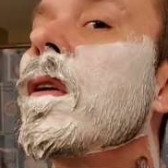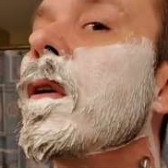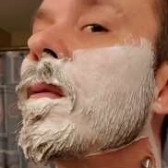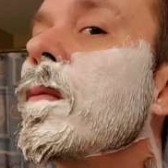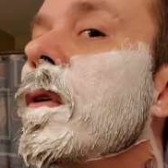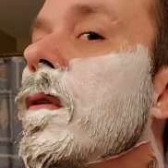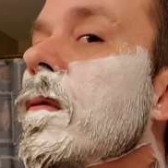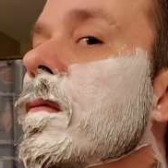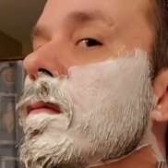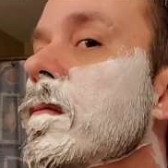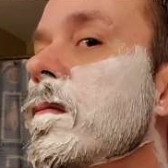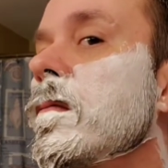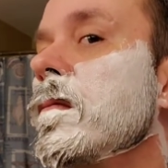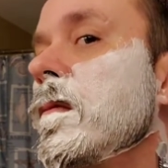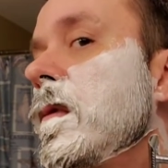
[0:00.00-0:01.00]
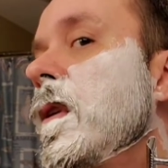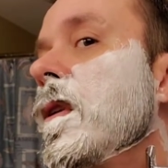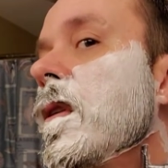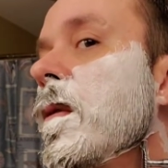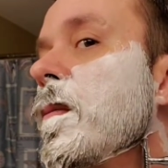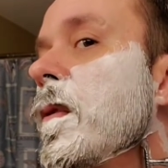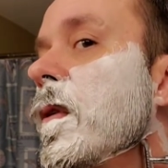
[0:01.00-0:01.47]
up, you
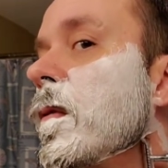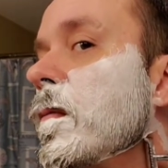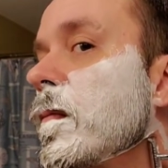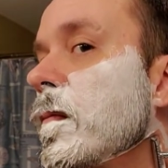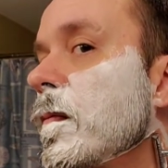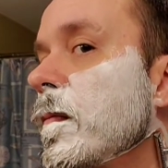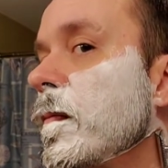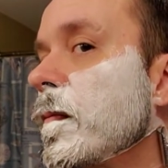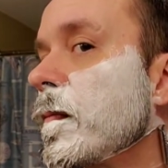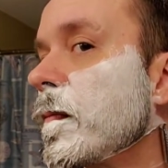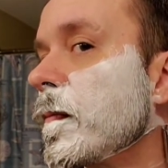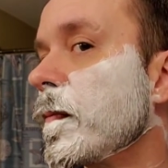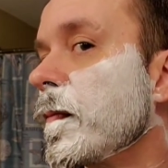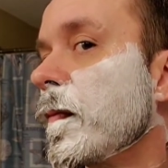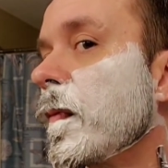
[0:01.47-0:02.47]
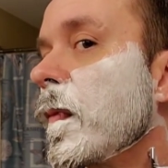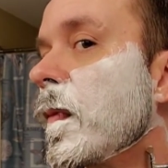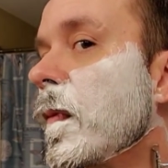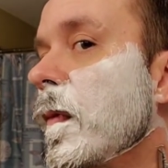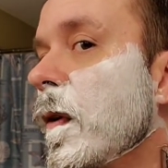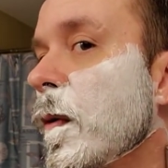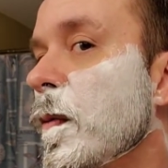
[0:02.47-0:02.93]
know,
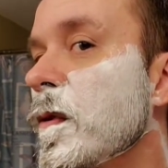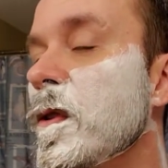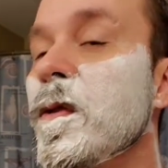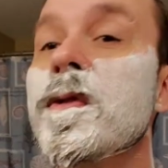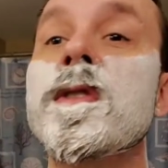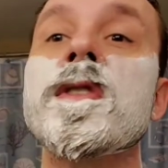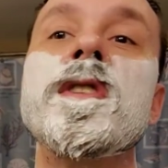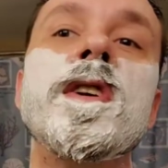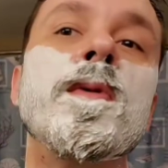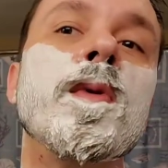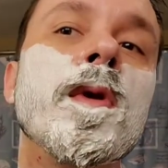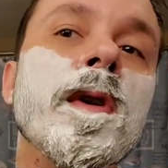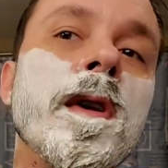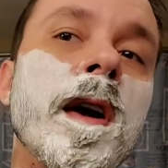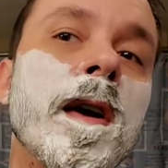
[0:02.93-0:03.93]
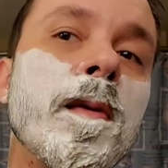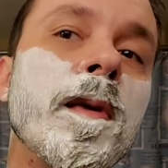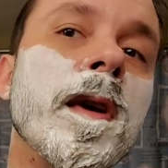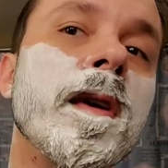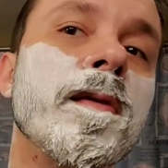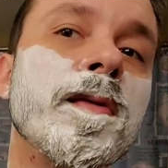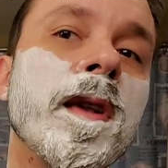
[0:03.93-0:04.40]
I don't want to use the C word, and I don't
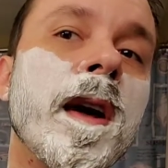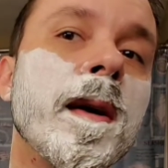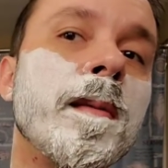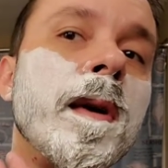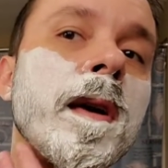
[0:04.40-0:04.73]
want to get flagged by